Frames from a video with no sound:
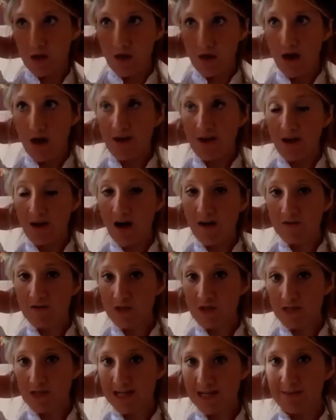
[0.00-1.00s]
I've
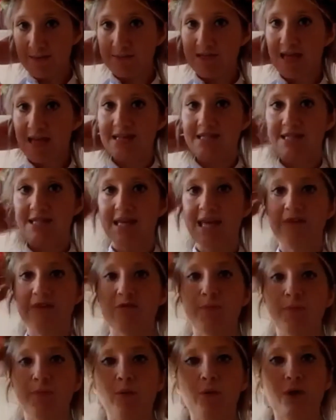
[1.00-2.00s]
just clipped that together,
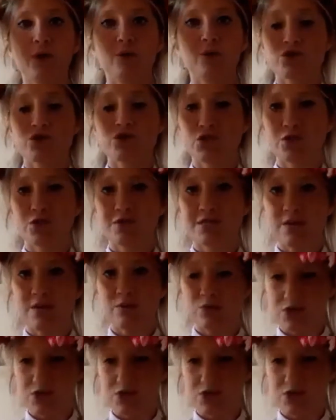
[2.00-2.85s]
but what I want to do is I want to